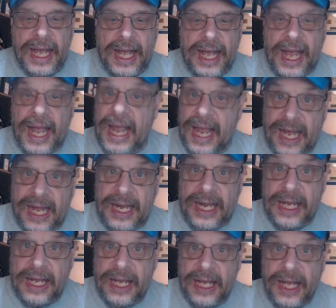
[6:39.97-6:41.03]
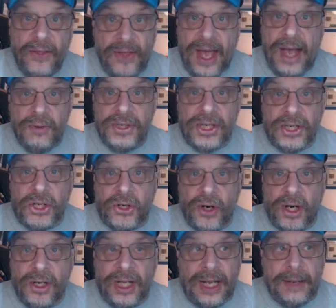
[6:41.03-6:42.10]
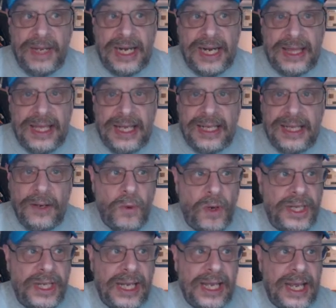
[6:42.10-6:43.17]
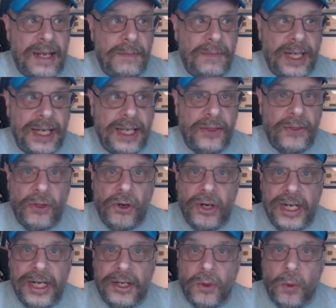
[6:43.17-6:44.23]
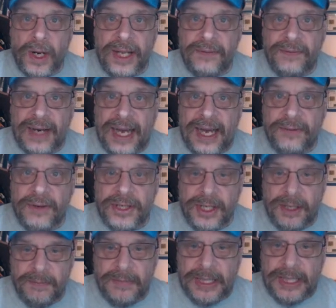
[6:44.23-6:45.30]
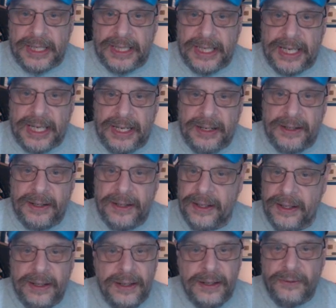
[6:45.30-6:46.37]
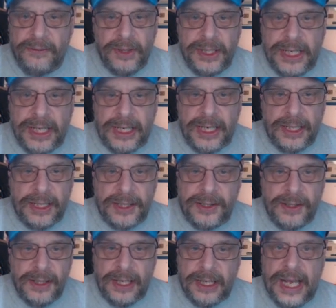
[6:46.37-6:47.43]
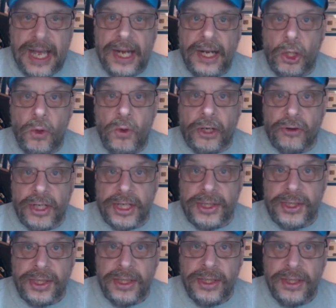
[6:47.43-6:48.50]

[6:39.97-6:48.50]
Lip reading: And that was a struggle. I mean, I think they won the game like 30-25 or something like that. Ridiculous. Again, ludicrous.